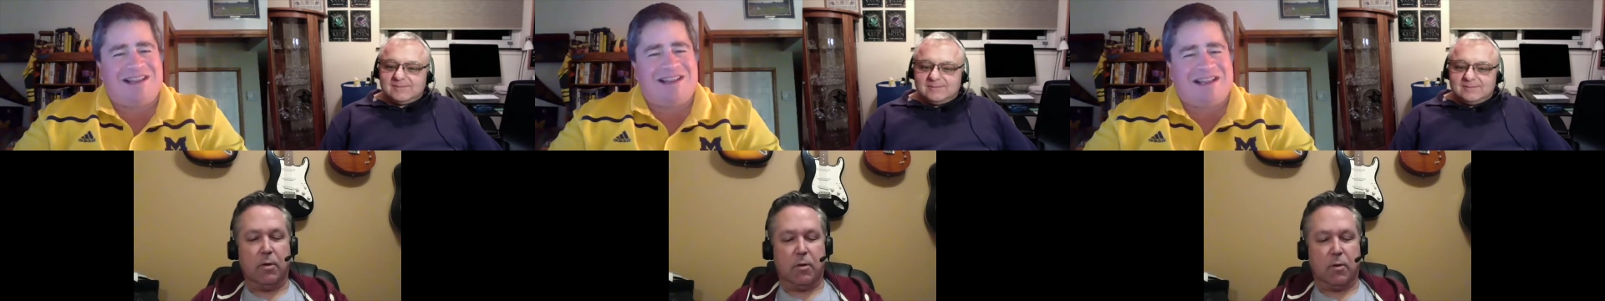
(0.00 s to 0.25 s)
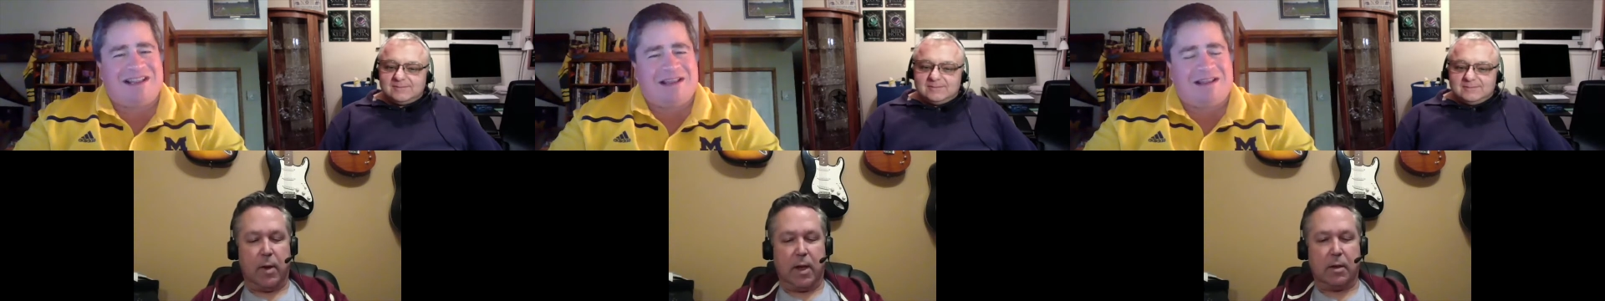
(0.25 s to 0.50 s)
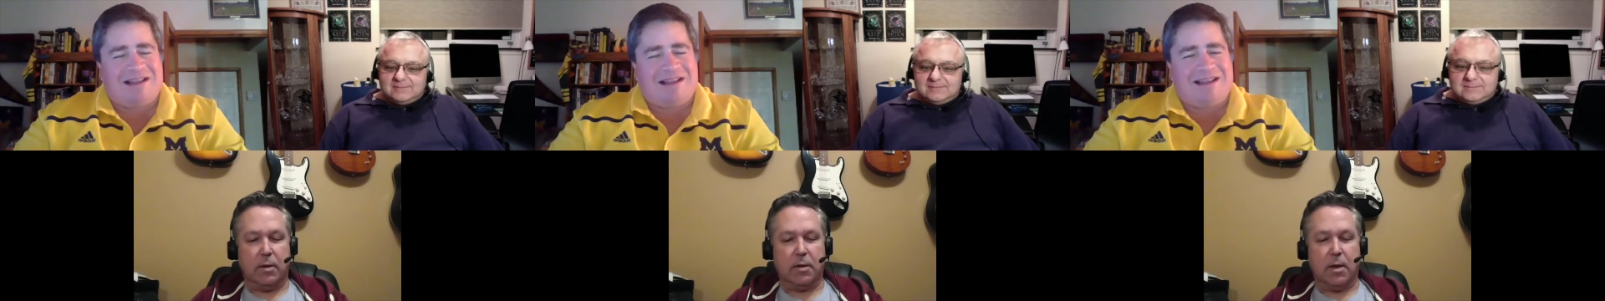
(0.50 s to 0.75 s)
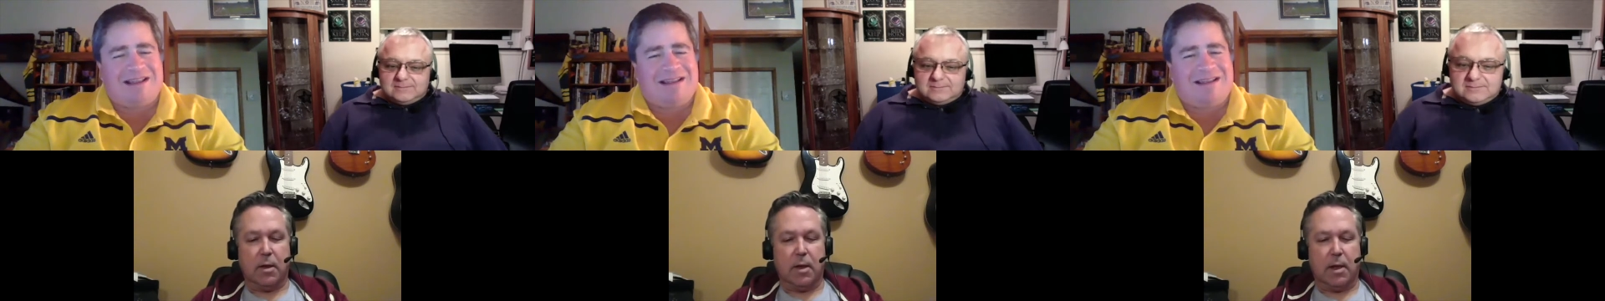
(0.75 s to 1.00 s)
Speaker 1: track
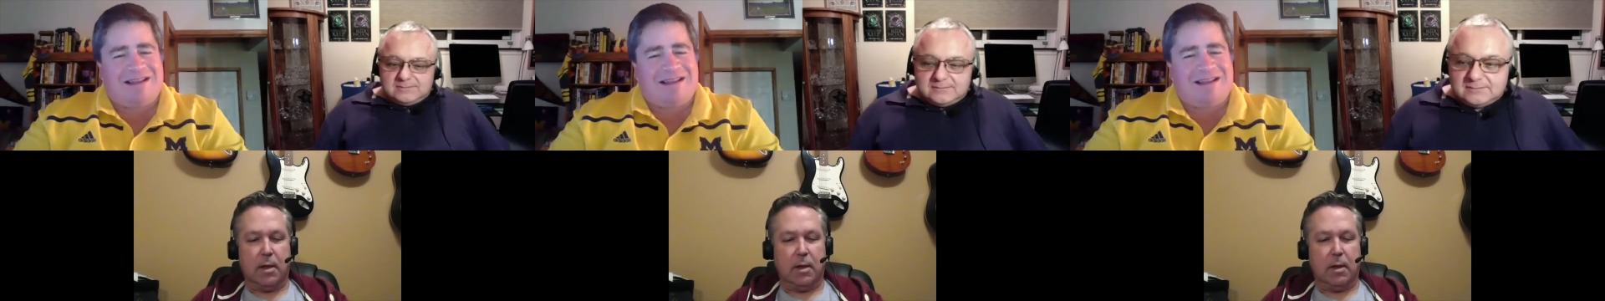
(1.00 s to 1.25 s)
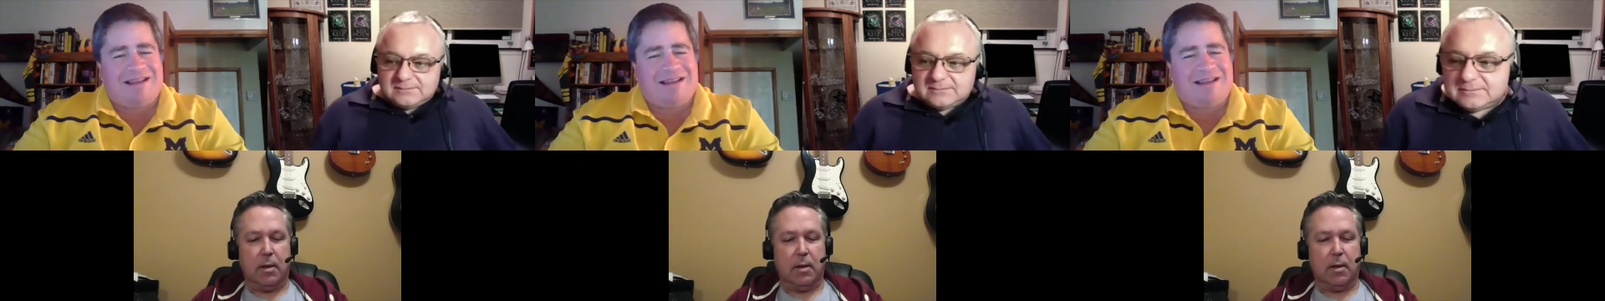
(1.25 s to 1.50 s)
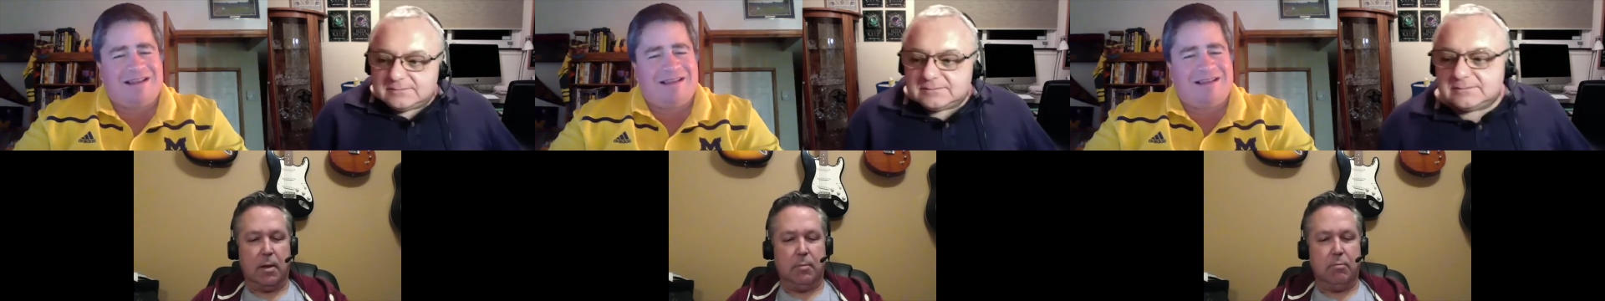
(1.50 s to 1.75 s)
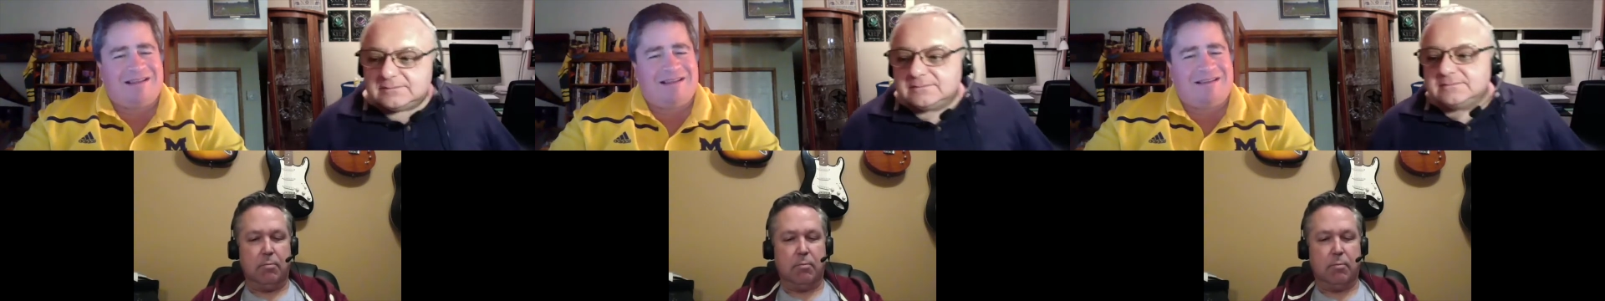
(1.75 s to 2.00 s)
listing on um,
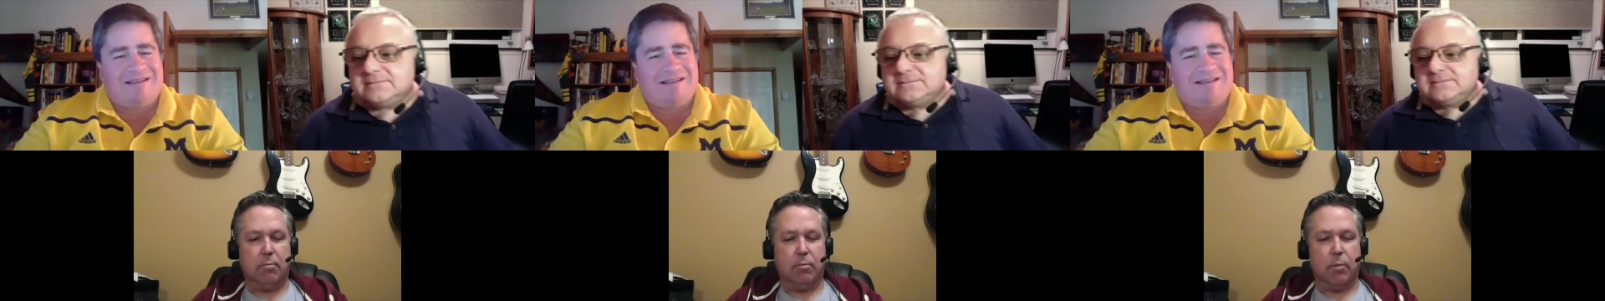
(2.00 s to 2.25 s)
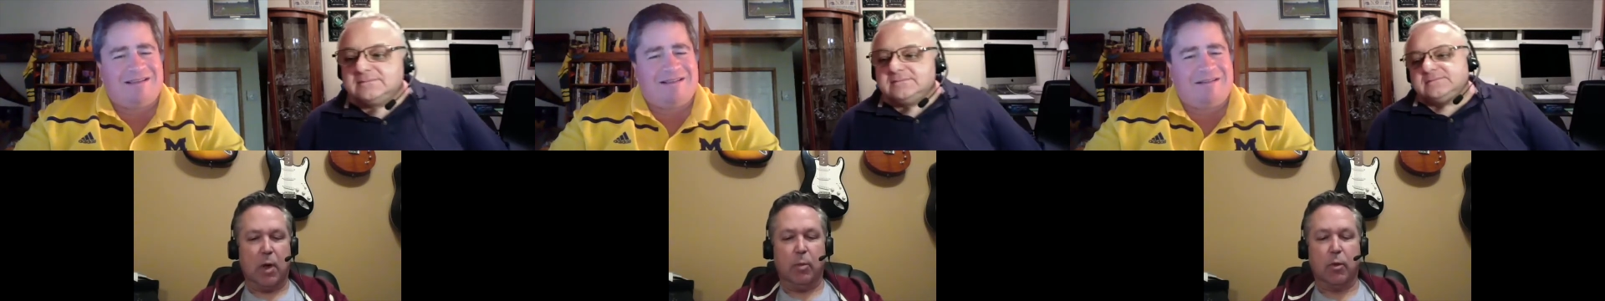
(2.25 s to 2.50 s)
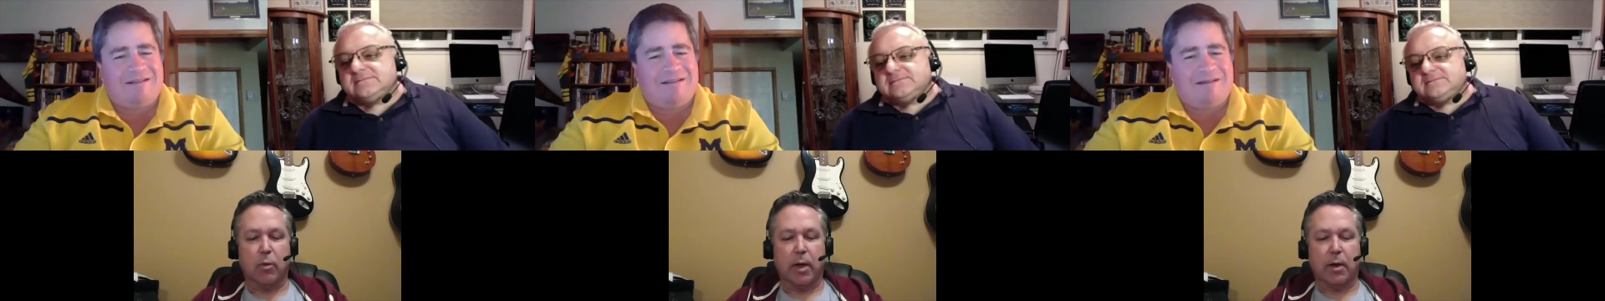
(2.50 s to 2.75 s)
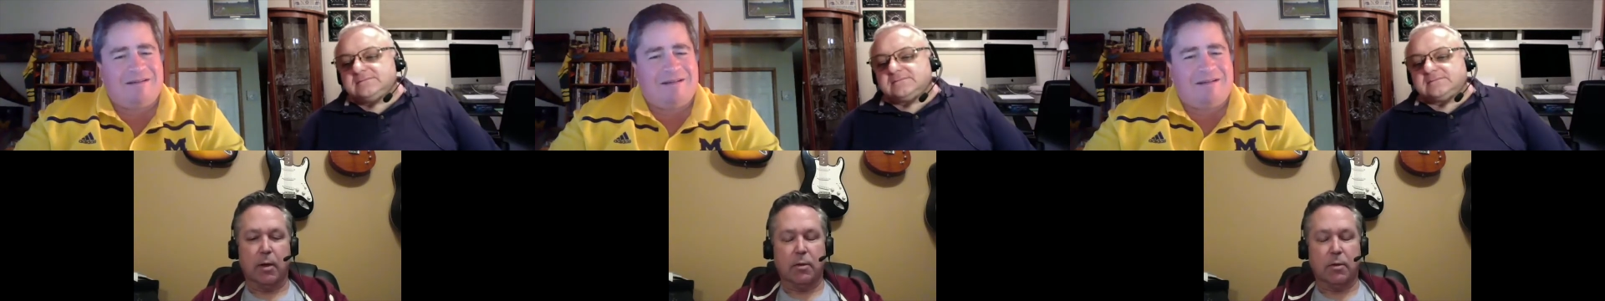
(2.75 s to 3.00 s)
Mailboat
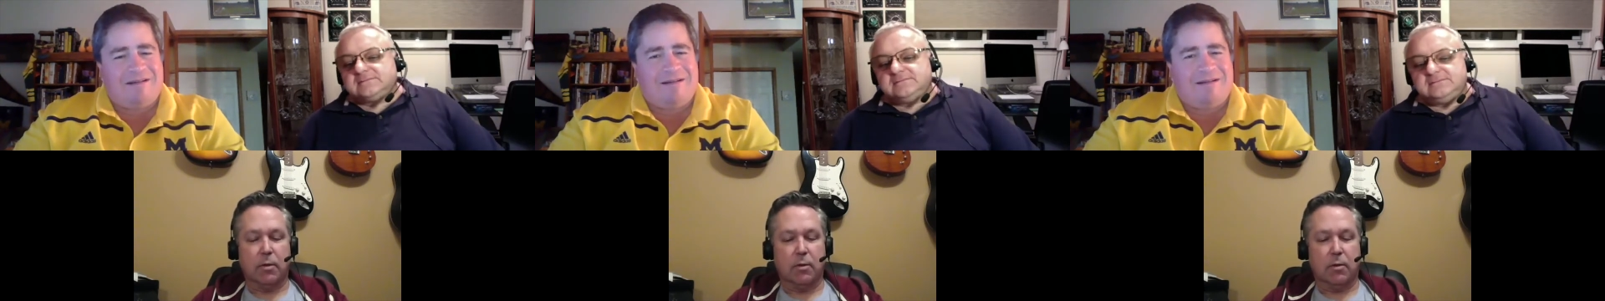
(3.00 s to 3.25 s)
Records.